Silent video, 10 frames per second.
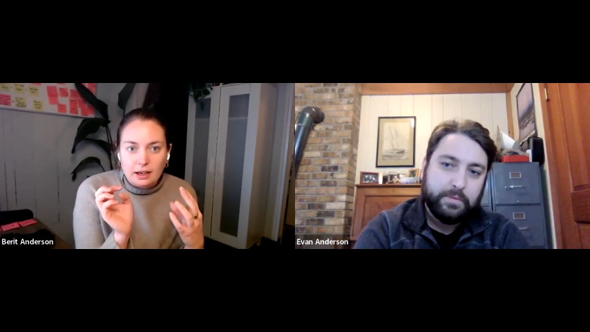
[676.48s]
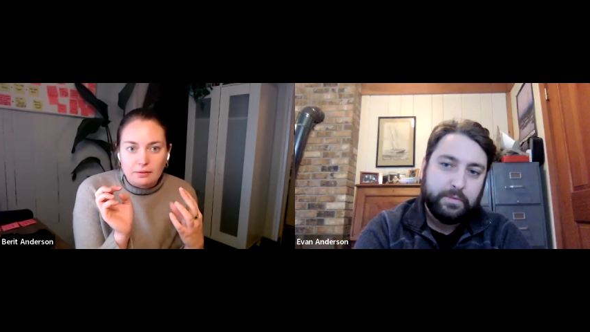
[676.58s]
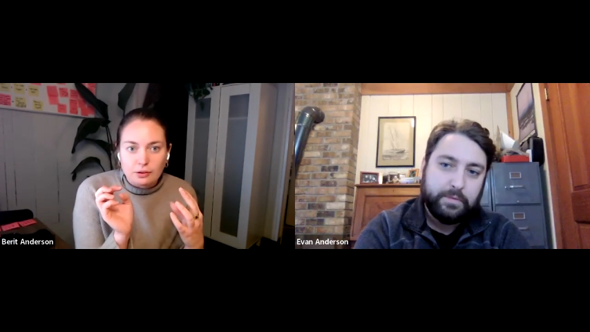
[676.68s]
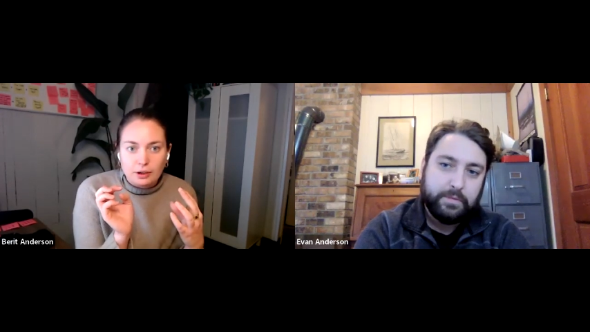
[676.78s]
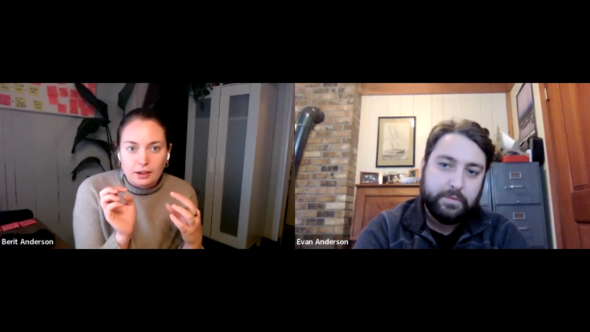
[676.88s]
Speaker 1: kind
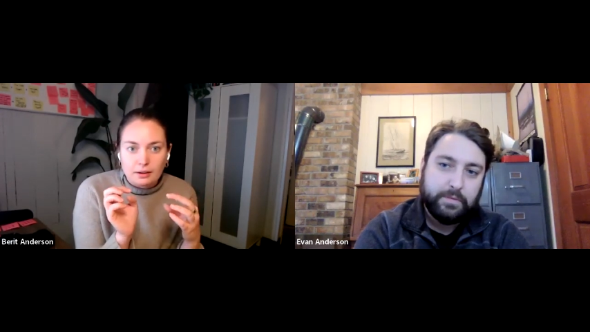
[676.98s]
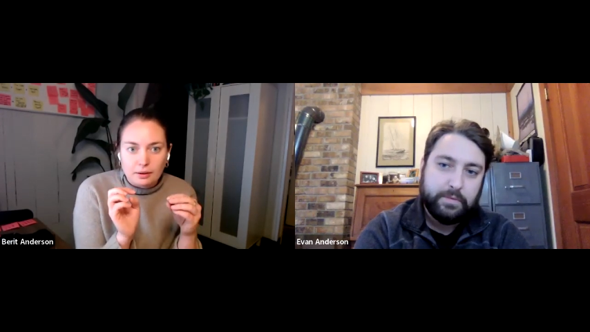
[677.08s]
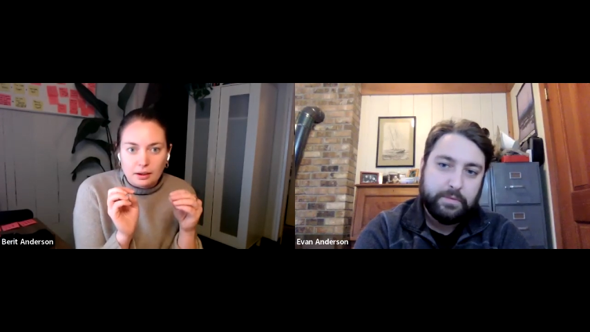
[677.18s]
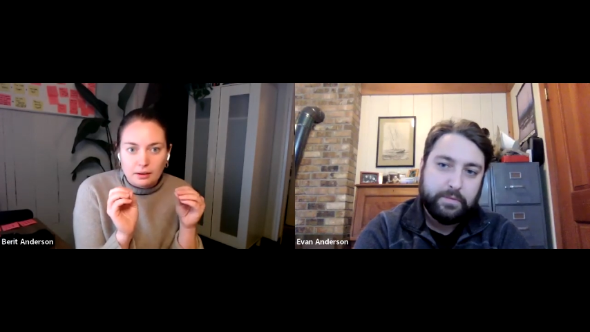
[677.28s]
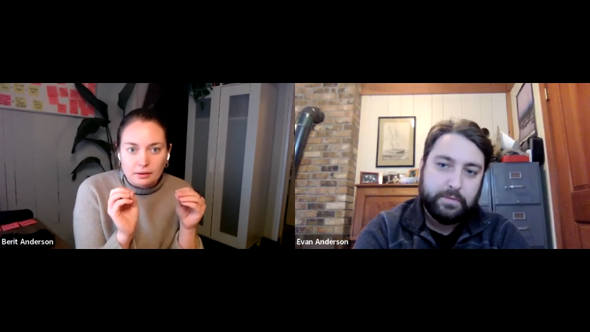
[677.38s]
of try
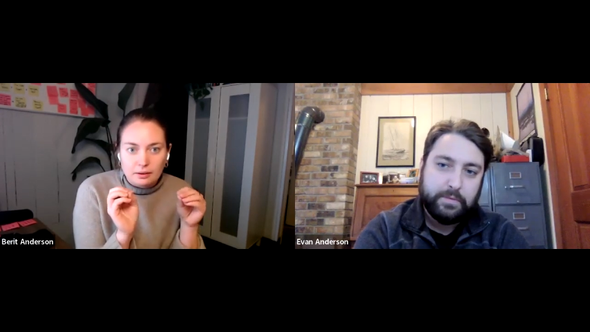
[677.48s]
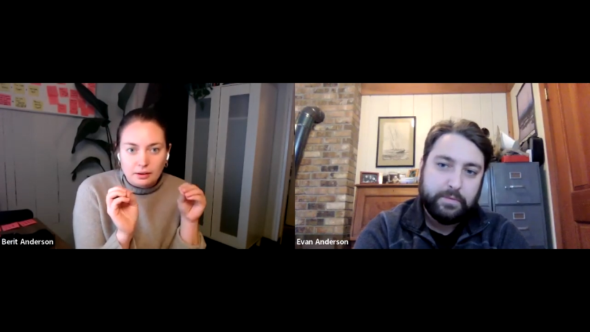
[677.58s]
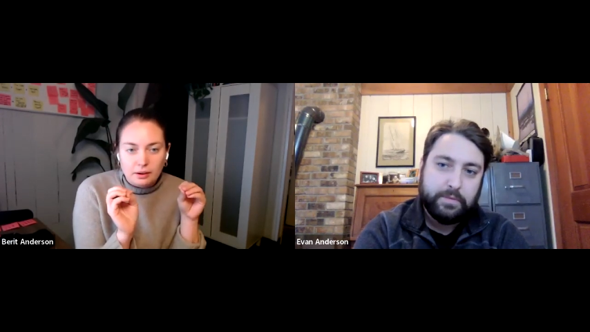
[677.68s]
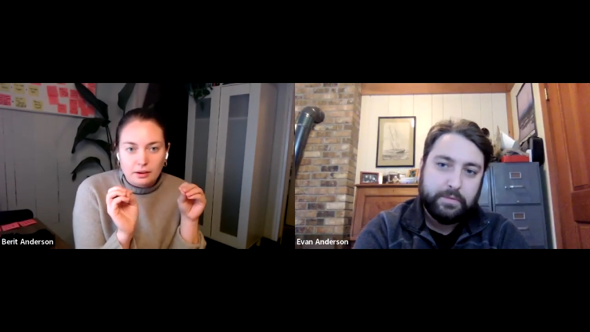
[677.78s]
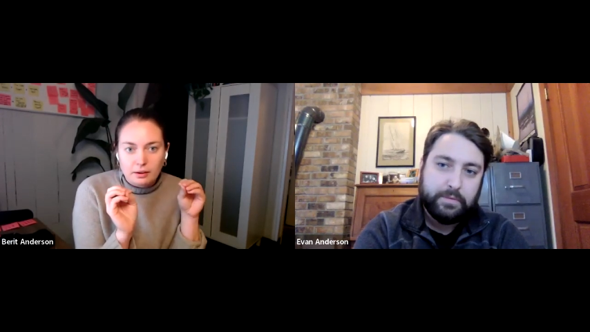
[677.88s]

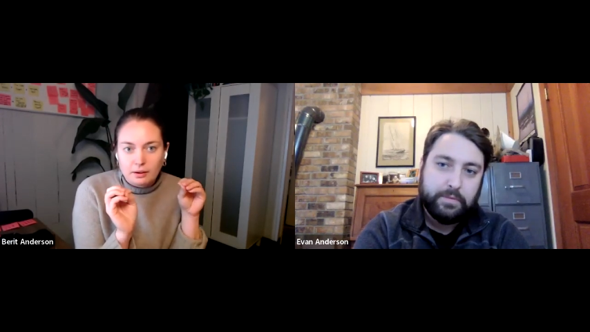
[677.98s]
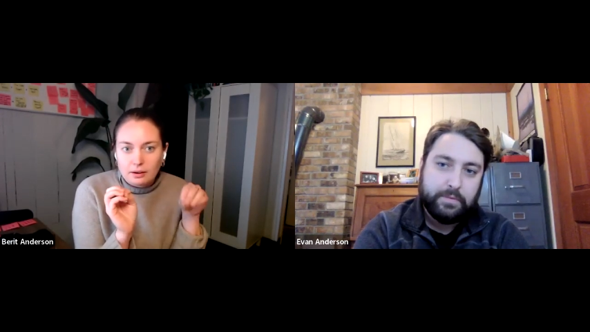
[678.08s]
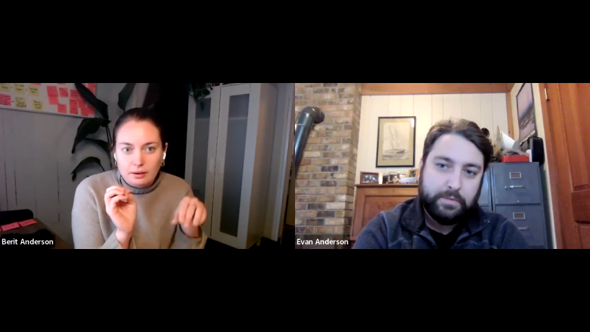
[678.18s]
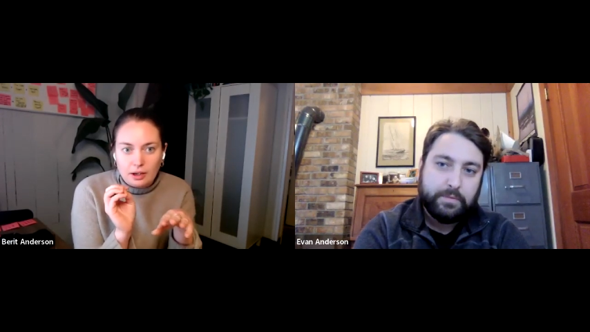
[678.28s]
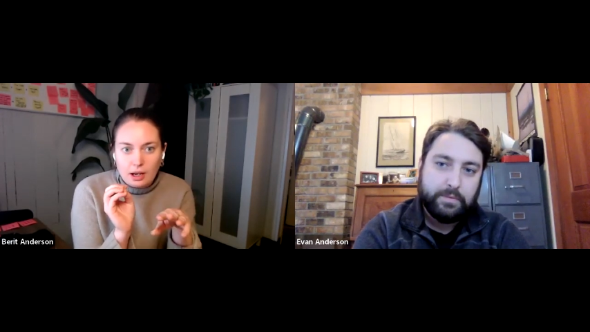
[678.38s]

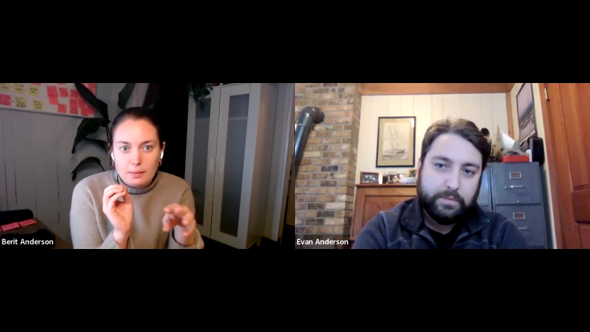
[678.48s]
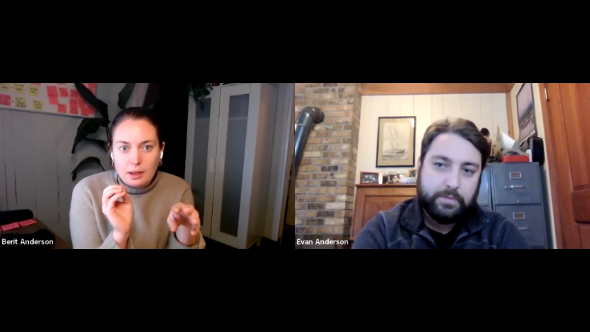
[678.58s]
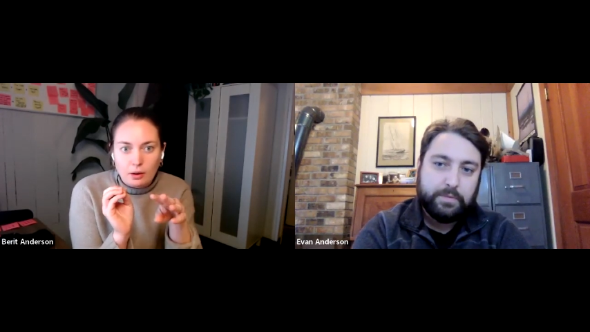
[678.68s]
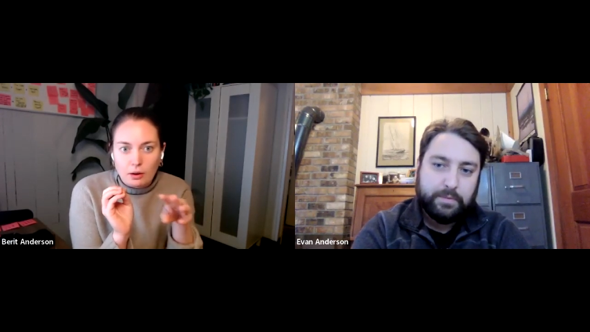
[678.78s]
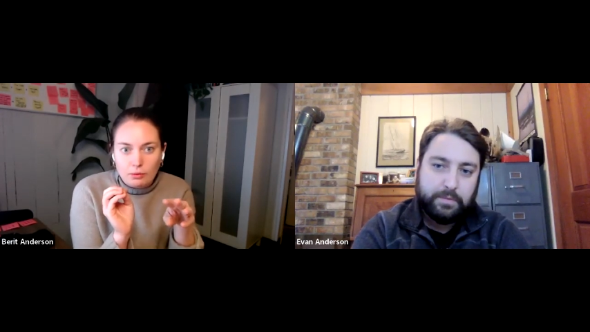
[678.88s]
to, come
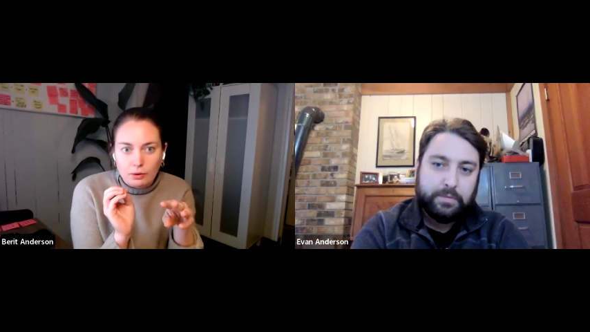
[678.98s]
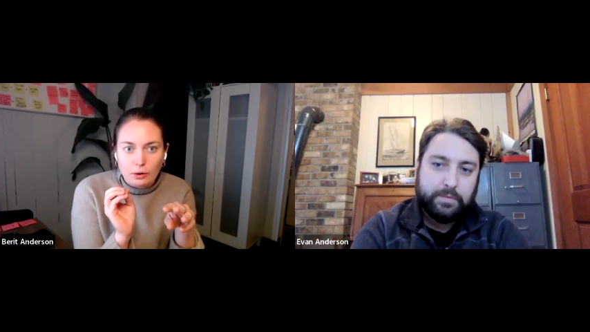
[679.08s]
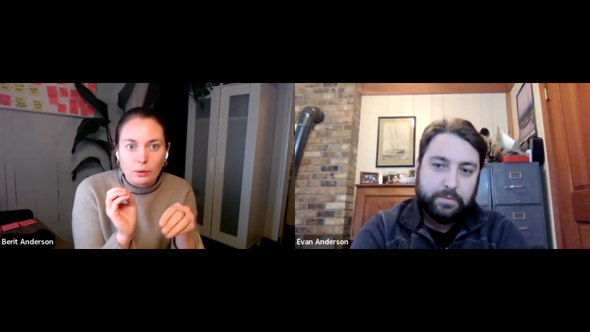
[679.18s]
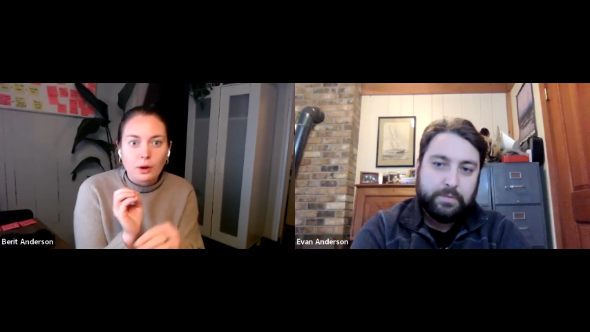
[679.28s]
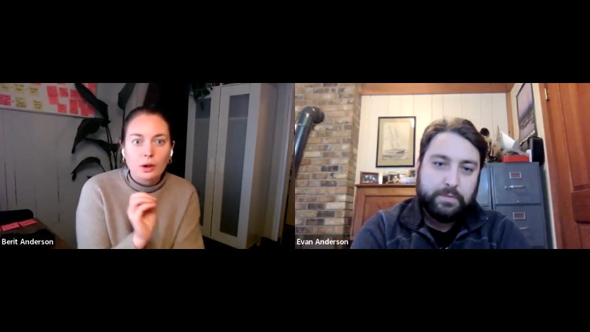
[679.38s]
in
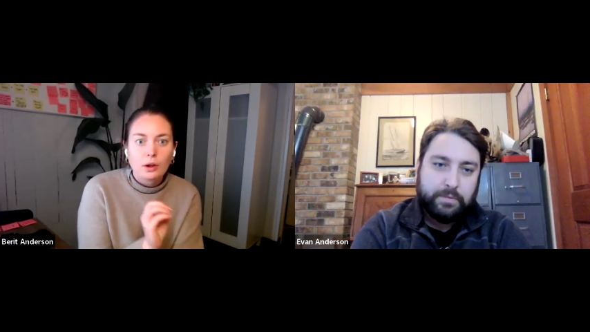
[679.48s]
through.